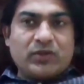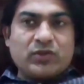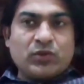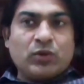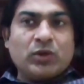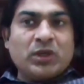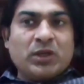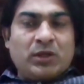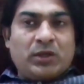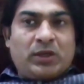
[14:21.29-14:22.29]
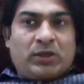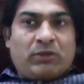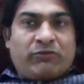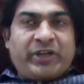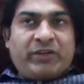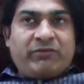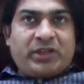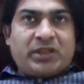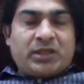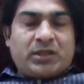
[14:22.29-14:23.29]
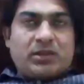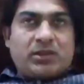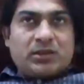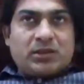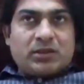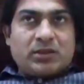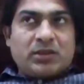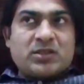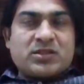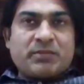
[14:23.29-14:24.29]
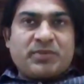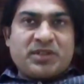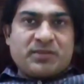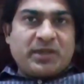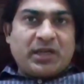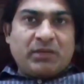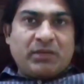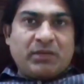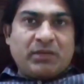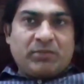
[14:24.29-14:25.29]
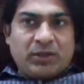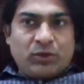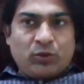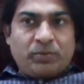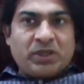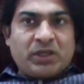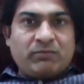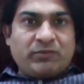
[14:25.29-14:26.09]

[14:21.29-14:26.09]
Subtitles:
So when we get a strabismic amblyopia,